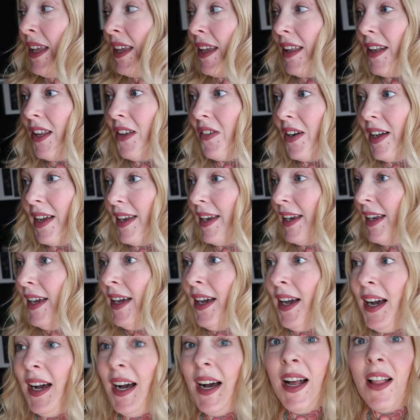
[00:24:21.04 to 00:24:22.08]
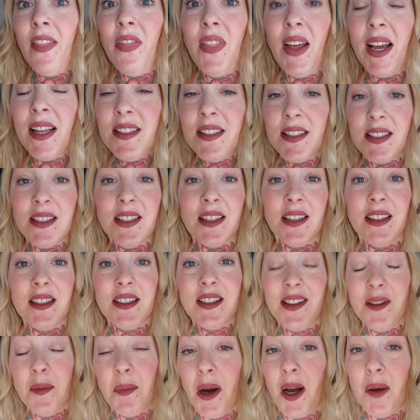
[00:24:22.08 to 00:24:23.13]
Anyway, that's
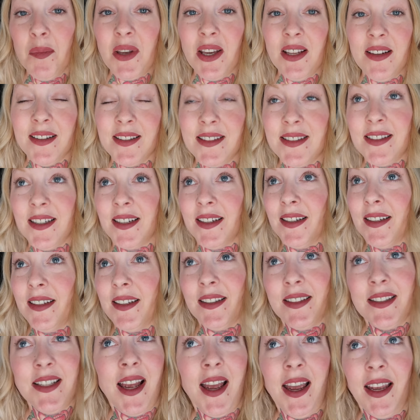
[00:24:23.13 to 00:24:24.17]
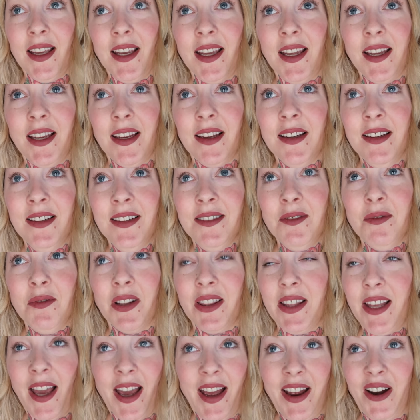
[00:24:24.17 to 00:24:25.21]
it. The pumpkin is done. It's hanging
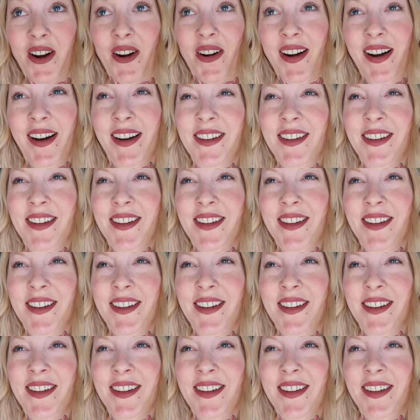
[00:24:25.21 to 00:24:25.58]
with care.